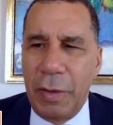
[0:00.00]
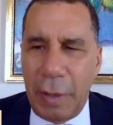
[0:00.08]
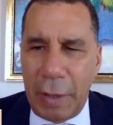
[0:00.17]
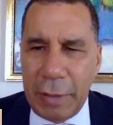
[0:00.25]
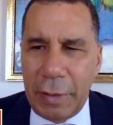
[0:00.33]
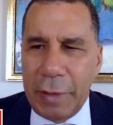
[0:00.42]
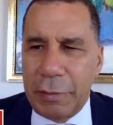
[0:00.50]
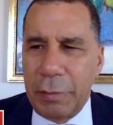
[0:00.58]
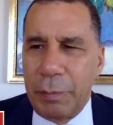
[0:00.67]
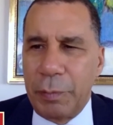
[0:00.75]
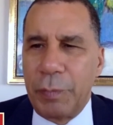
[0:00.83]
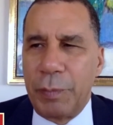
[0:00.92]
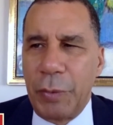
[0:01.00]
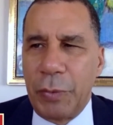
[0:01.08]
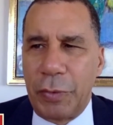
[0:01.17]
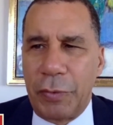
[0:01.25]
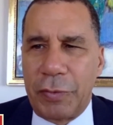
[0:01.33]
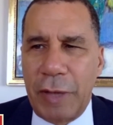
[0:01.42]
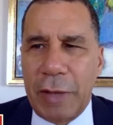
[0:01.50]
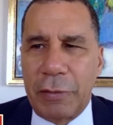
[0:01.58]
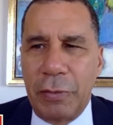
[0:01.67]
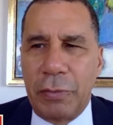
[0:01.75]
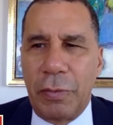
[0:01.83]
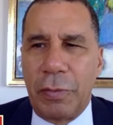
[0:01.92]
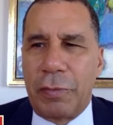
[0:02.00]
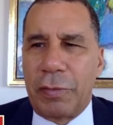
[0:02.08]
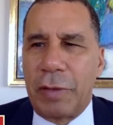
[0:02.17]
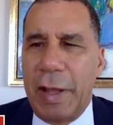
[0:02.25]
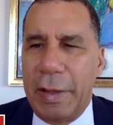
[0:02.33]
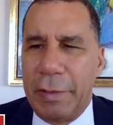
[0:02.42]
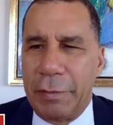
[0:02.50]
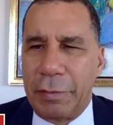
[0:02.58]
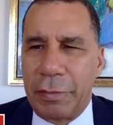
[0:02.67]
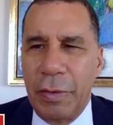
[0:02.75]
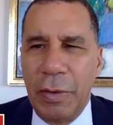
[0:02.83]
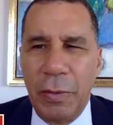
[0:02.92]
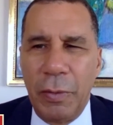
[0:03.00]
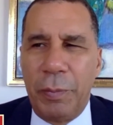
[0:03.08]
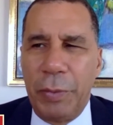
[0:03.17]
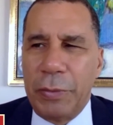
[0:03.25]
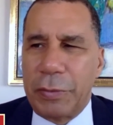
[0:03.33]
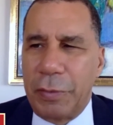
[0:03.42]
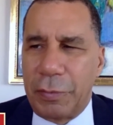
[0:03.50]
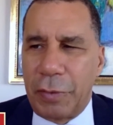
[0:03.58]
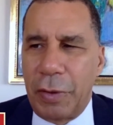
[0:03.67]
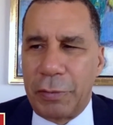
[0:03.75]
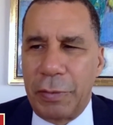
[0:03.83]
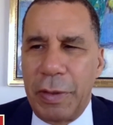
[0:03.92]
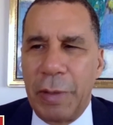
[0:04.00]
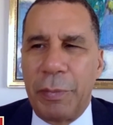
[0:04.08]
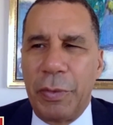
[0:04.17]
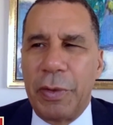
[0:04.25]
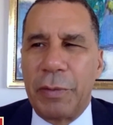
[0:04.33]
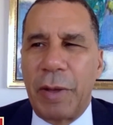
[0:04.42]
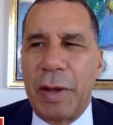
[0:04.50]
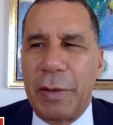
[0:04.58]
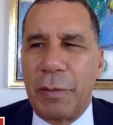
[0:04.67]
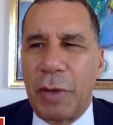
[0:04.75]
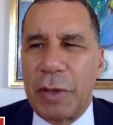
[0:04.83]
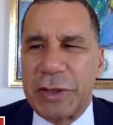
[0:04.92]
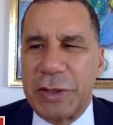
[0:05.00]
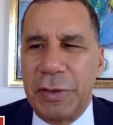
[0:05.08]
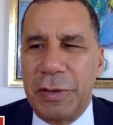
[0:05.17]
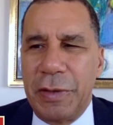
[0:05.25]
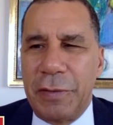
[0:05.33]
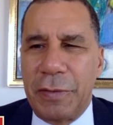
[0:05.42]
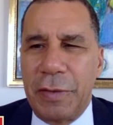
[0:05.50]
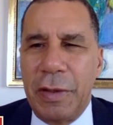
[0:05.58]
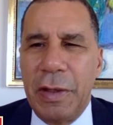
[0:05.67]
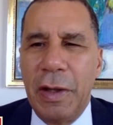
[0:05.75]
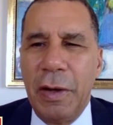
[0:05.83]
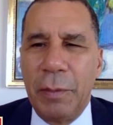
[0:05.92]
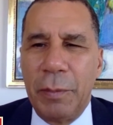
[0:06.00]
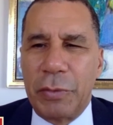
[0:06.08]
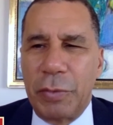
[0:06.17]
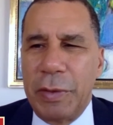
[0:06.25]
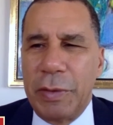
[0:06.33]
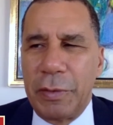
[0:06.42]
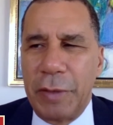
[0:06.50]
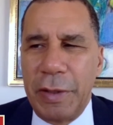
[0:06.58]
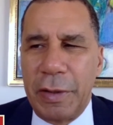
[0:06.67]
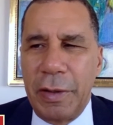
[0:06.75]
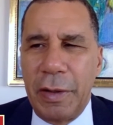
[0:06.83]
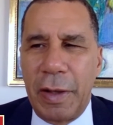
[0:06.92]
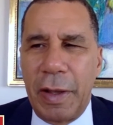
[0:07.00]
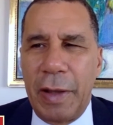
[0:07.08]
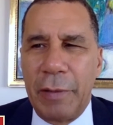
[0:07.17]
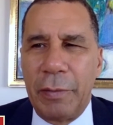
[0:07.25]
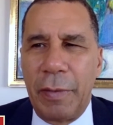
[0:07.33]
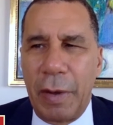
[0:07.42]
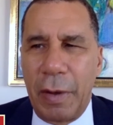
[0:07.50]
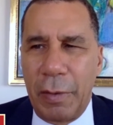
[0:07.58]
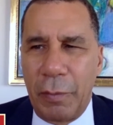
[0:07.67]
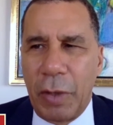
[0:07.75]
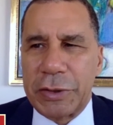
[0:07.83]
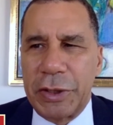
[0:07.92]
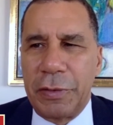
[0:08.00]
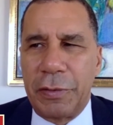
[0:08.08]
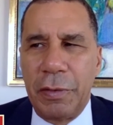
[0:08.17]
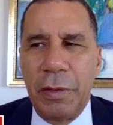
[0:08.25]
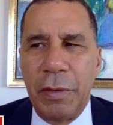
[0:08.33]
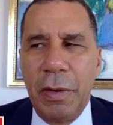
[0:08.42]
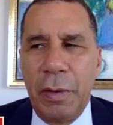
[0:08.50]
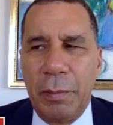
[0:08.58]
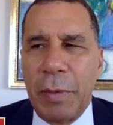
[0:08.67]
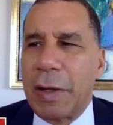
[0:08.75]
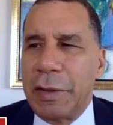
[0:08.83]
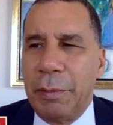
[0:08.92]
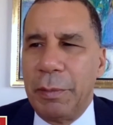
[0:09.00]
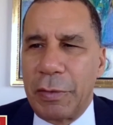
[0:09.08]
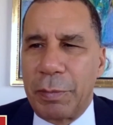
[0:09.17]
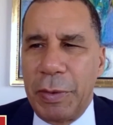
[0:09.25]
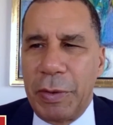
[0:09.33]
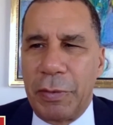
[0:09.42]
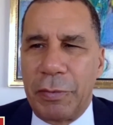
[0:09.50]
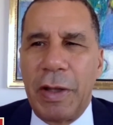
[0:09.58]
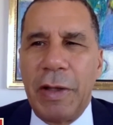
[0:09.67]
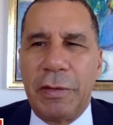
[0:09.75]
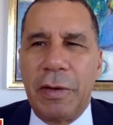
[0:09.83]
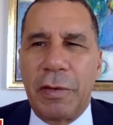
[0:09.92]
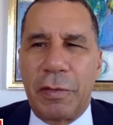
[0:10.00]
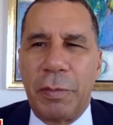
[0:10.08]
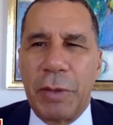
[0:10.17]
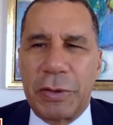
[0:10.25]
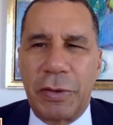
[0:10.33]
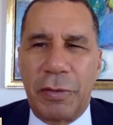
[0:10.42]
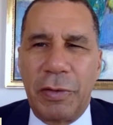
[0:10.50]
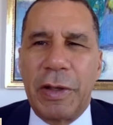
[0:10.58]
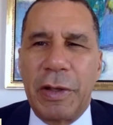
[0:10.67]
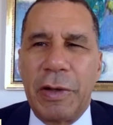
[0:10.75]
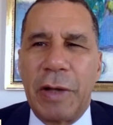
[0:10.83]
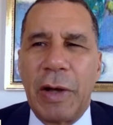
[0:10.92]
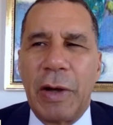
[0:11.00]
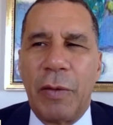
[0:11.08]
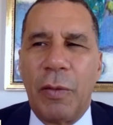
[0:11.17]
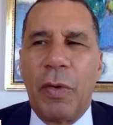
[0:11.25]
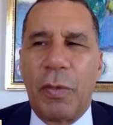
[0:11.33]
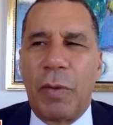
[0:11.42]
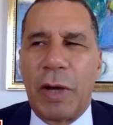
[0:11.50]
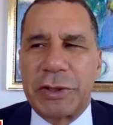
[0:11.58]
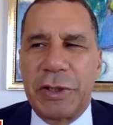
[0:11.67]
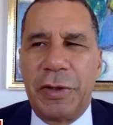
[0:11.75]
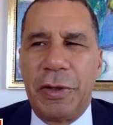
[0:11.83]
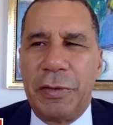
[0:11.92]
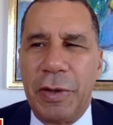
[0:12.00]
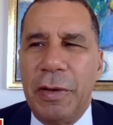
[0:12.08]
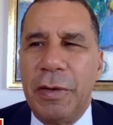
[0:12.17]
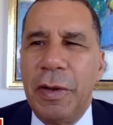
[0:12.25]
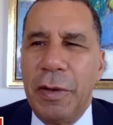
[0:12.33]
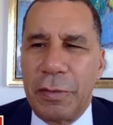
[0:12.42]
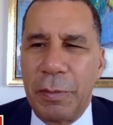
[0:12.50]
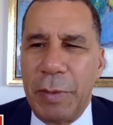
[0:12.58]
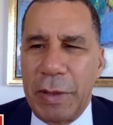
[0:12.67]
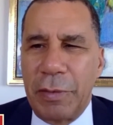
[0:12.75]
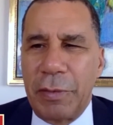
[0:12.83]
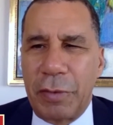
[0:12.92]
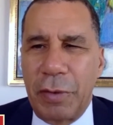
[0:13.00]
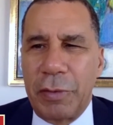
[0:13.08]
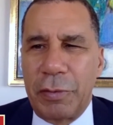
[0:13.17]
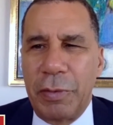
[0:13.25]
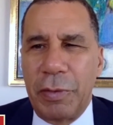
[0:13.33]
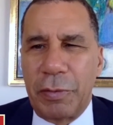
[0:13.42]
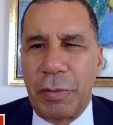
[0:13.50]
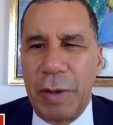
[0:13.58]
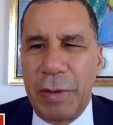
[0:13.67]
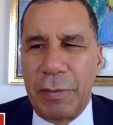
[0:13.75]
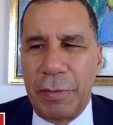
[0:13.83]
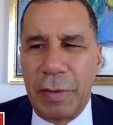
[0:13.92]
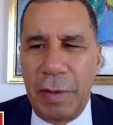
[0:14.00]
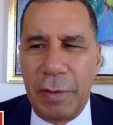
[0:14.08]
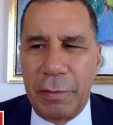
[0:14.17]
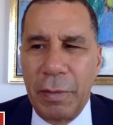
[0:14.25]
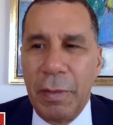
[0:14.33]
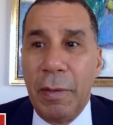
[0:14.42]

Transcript: I'd like to build a statue to the slaves who built this country and put it right in Washington, D.C., between the Lincoln and Washington monuments, because they did as much as Lincoln or Washington did to make this country as great as it is.